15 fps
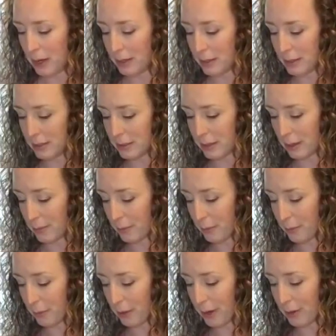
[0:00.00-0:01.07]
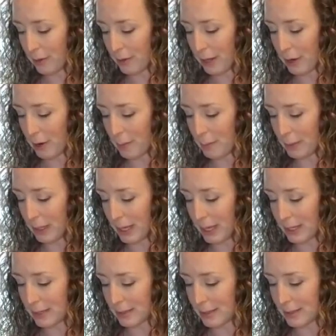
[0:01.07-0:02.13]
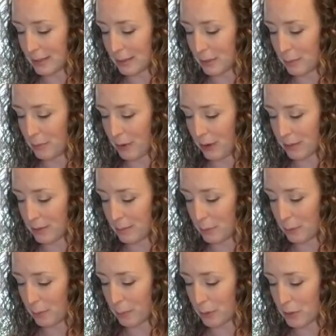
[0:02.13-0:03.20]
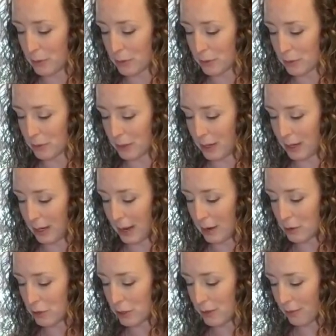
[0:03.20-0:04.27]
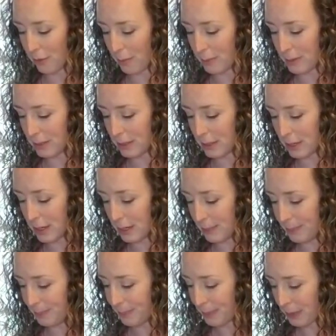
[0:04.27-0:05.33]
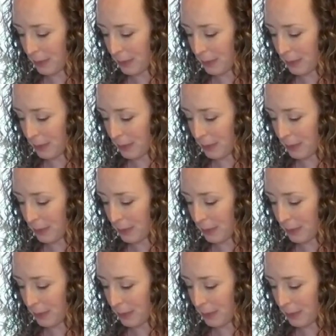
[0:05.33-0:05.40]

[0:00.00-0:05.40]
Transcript: Onions come from the ground. They are plants. So we've got some more producers getting energy from the sun.